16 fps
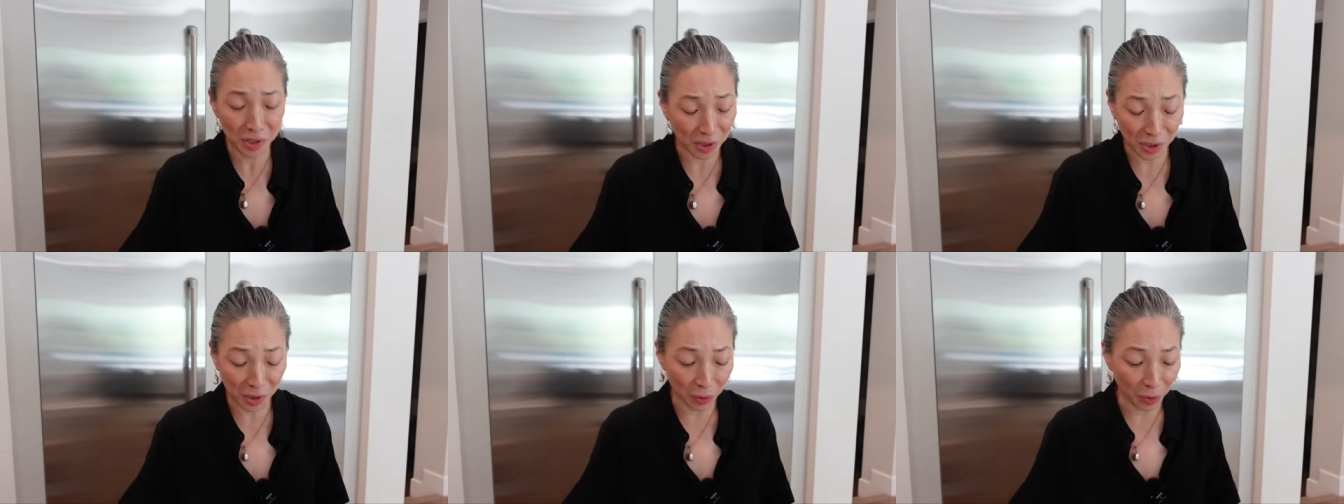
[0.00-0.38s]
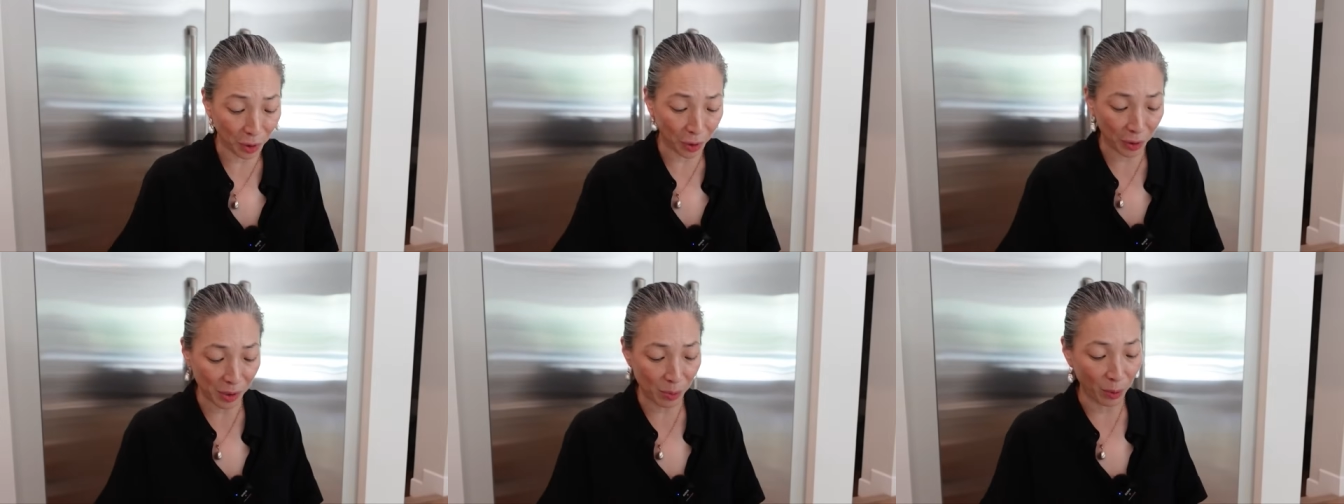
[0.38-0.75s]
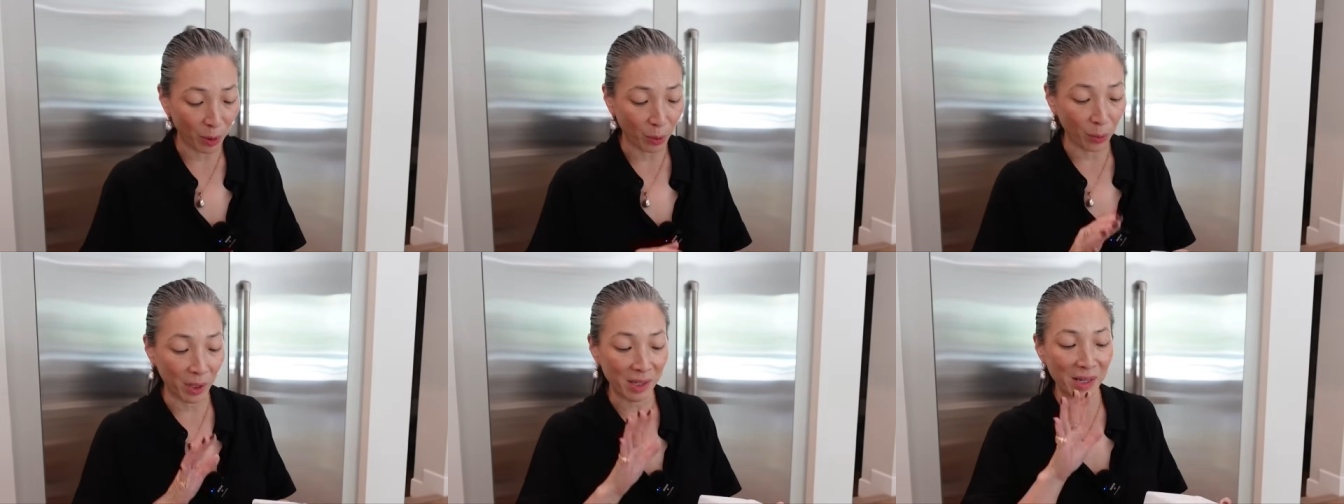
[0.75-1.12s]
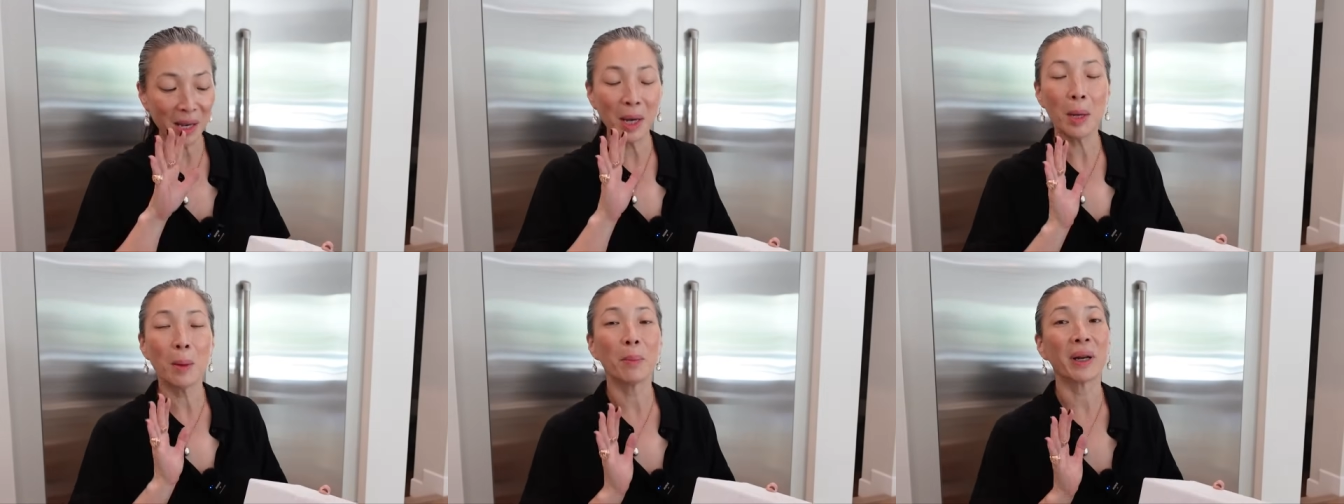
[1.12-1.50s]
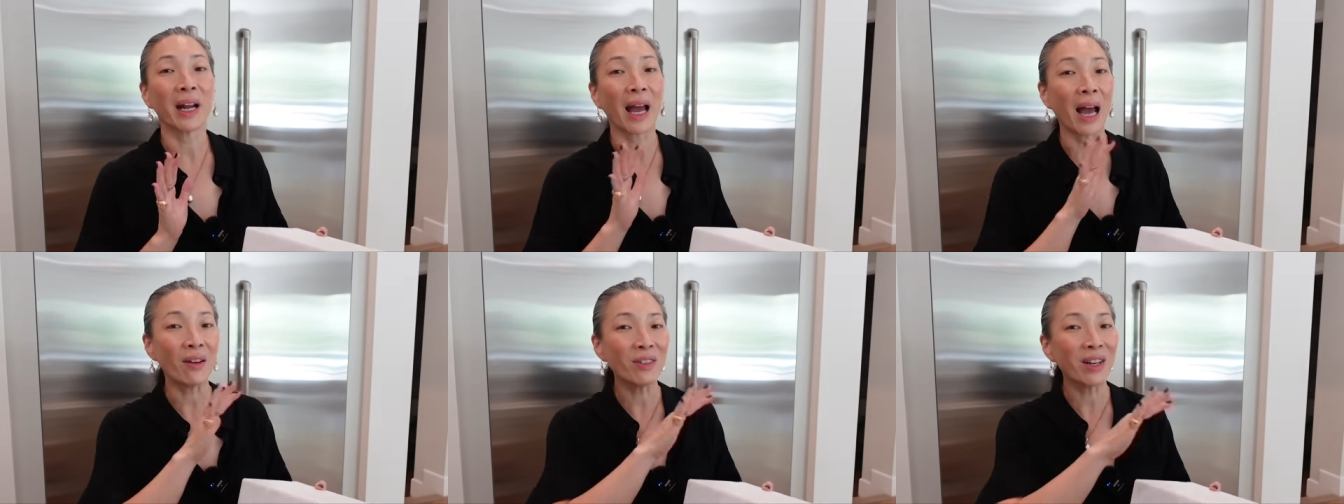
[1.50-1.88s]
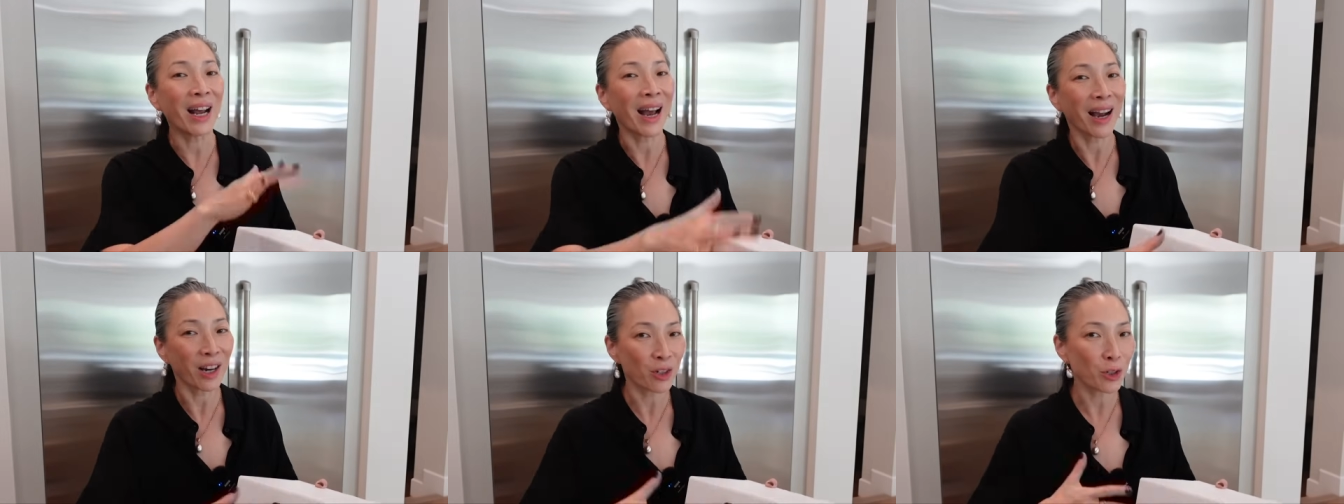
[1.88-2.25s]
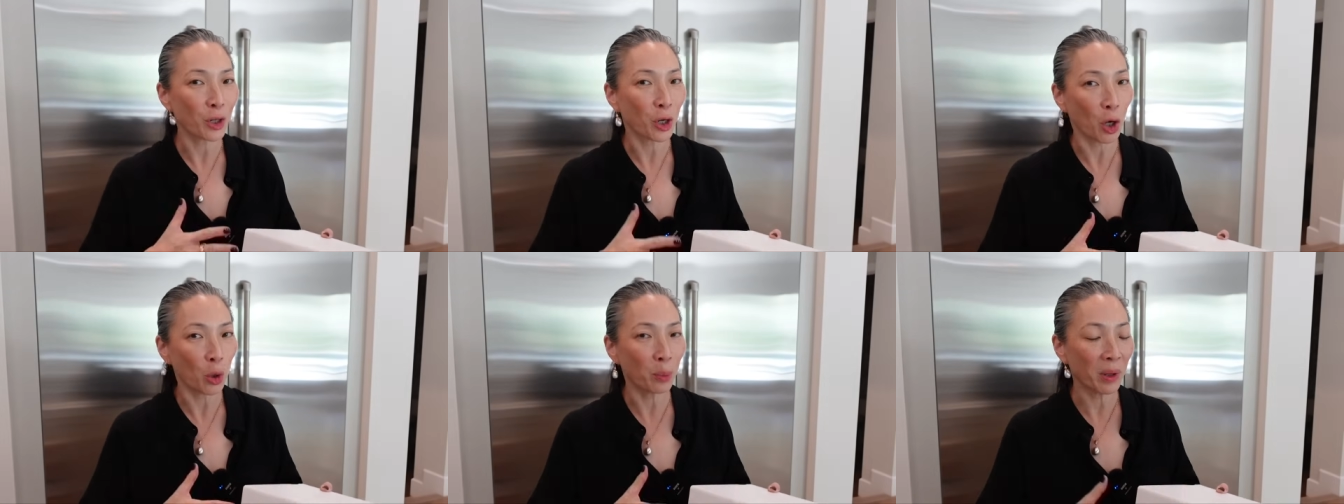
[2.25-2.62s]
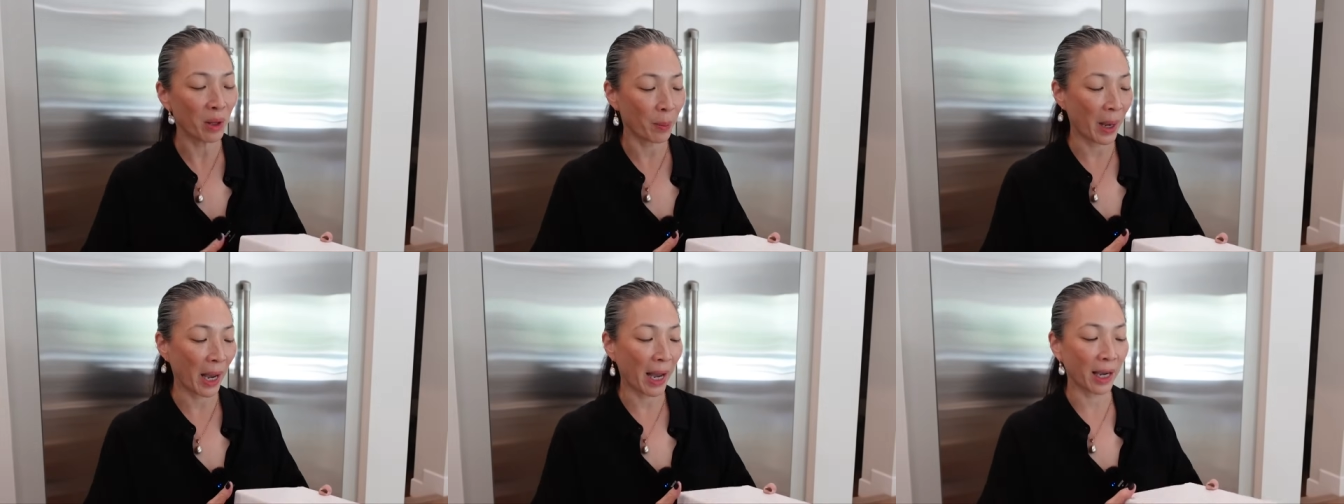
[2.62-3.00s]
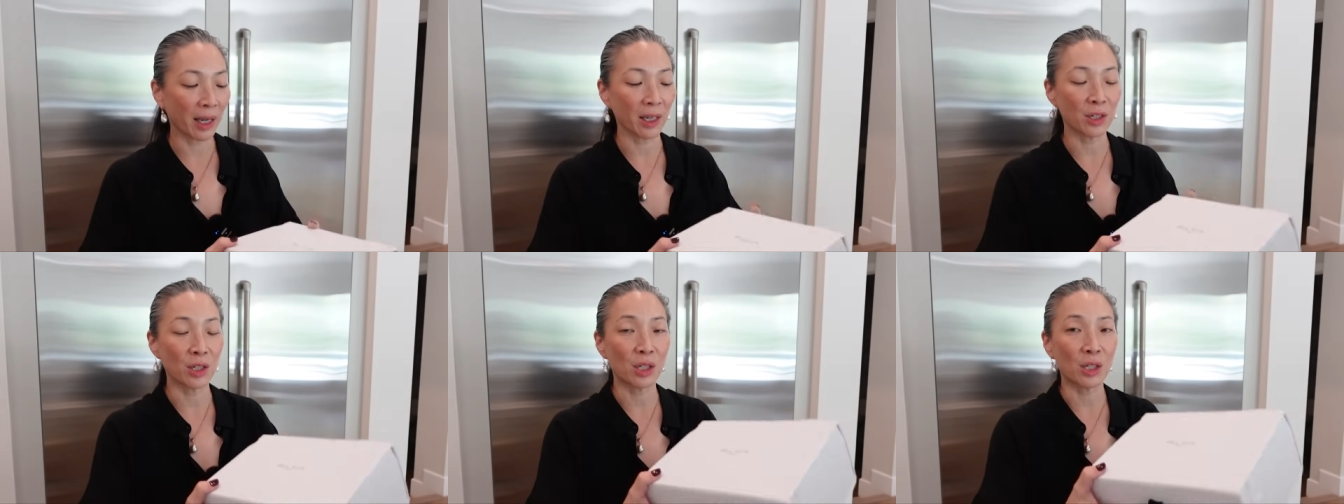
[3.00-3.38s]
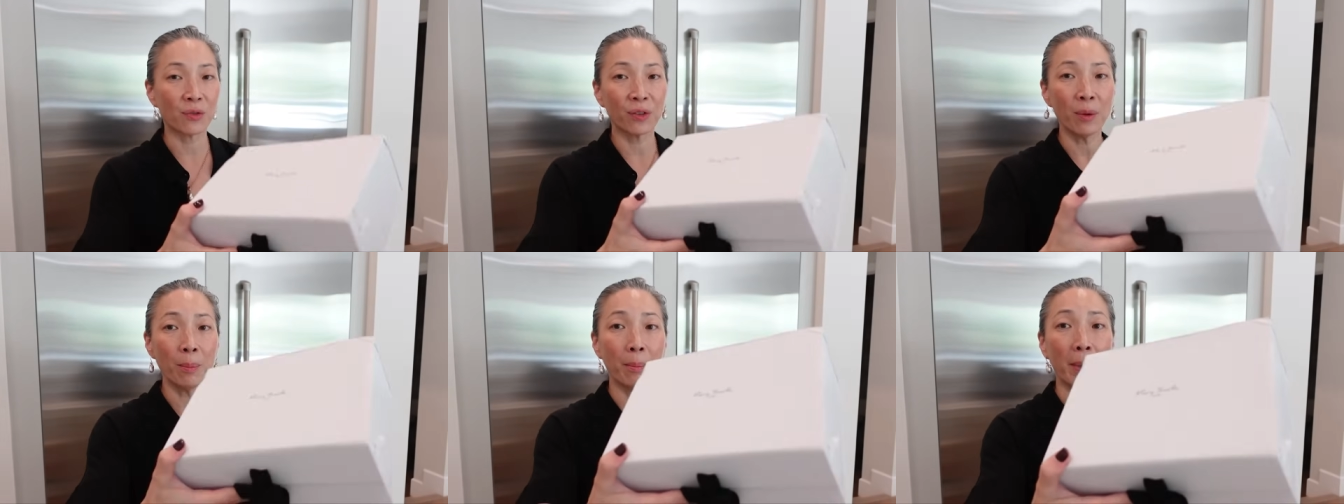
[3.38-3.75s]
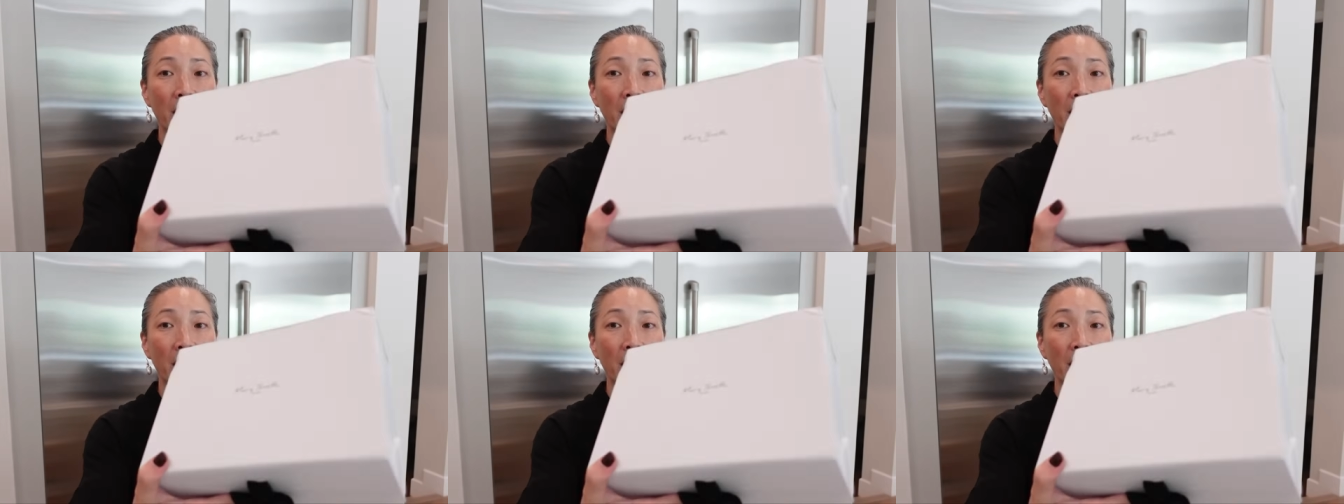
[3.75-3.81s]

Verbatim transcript: just so curious what it was, but I haven't actually opened the package. It's from